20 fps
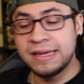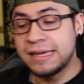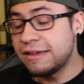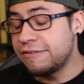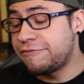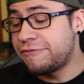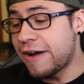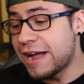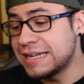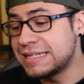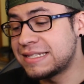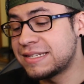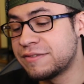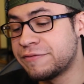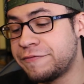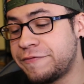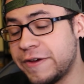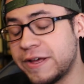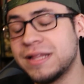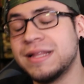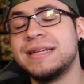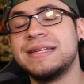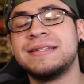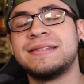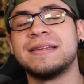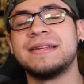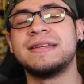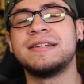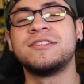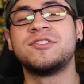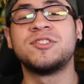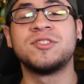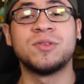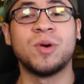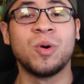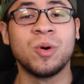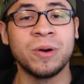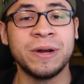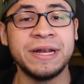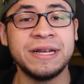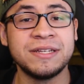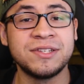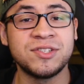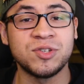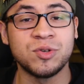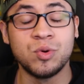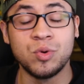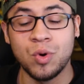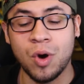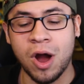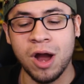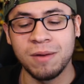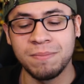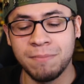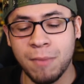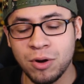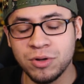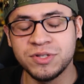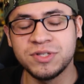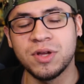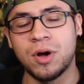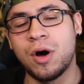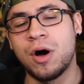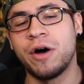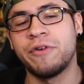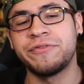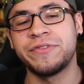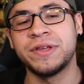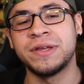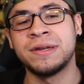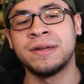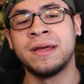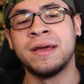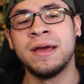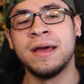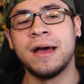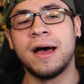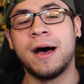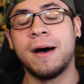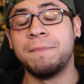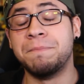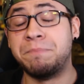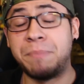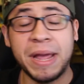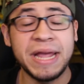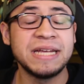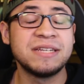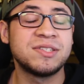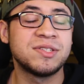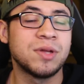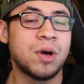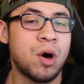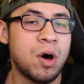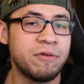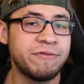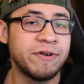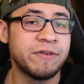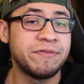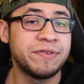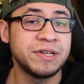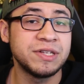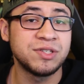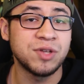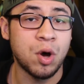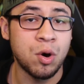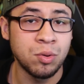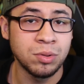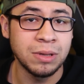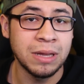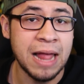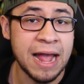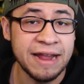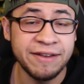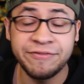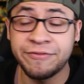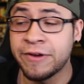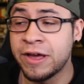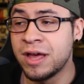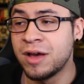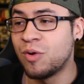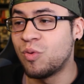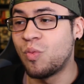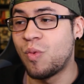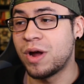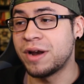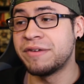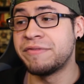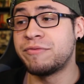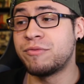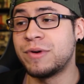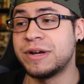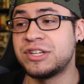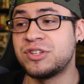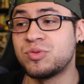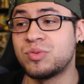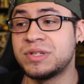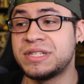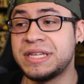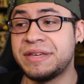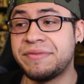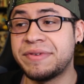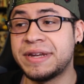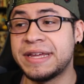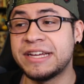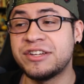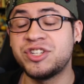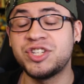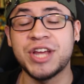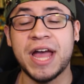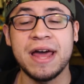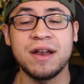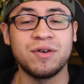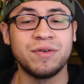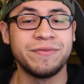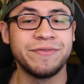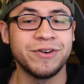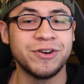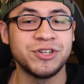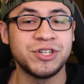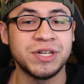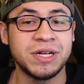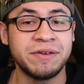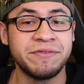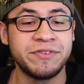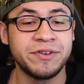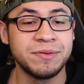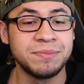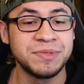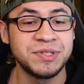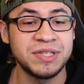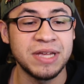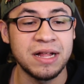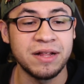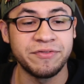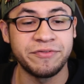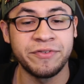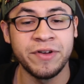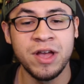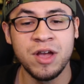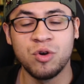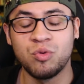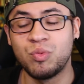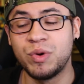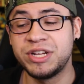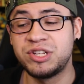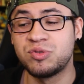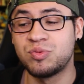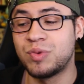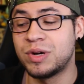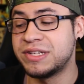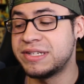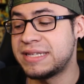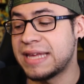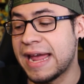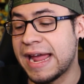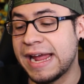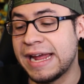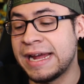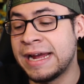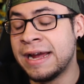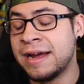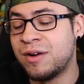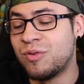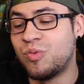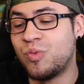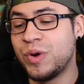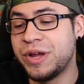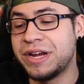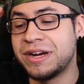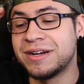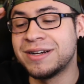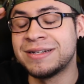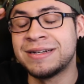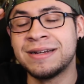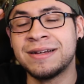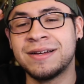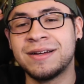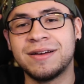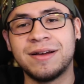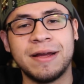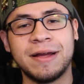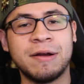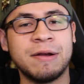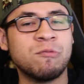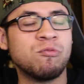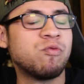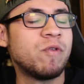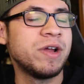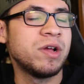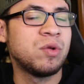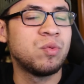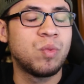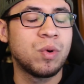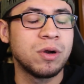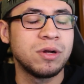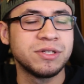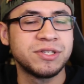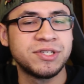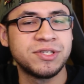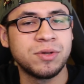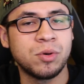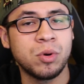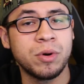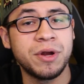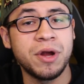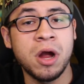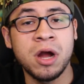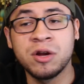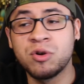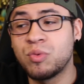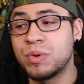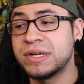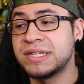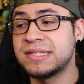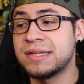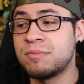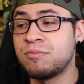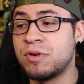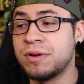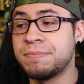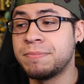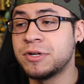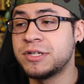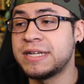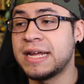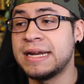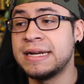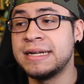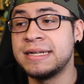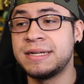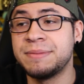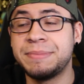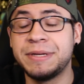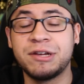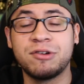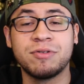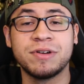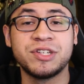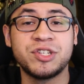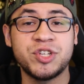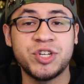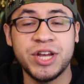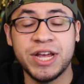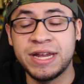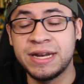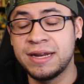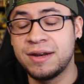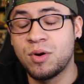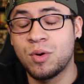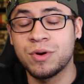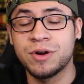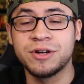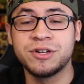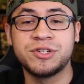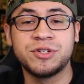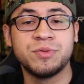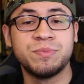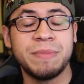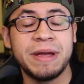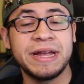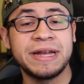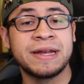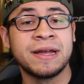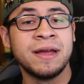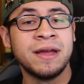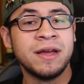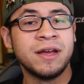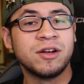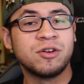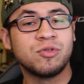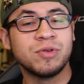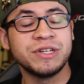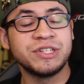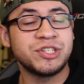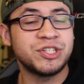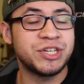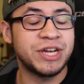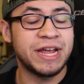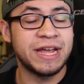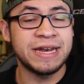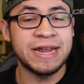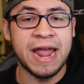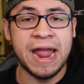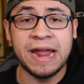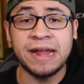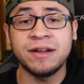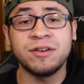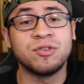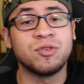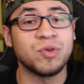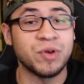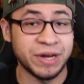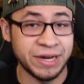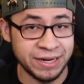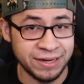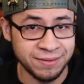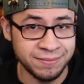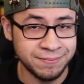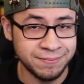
He fights villains in his stories who are most often based off of his own life, one of which was even a shadow version of himself, which was a weird real-world story arc where someone pretended to be Chris Chan in order to make Chris Chan angry.